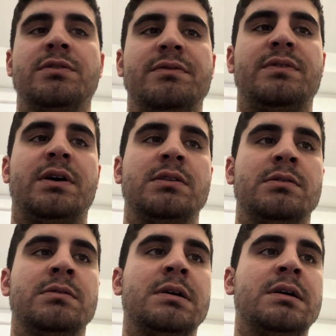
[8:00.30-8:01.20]
to
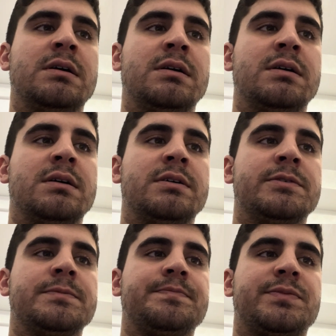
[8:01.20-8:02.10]
follow
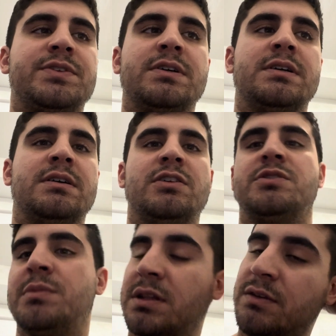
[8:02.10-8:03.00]
to
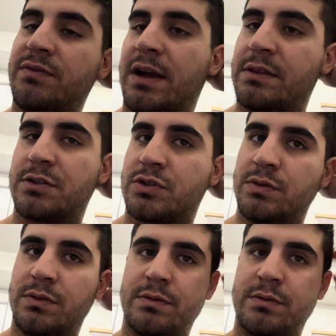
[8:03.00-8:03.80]
ultimately find the truth.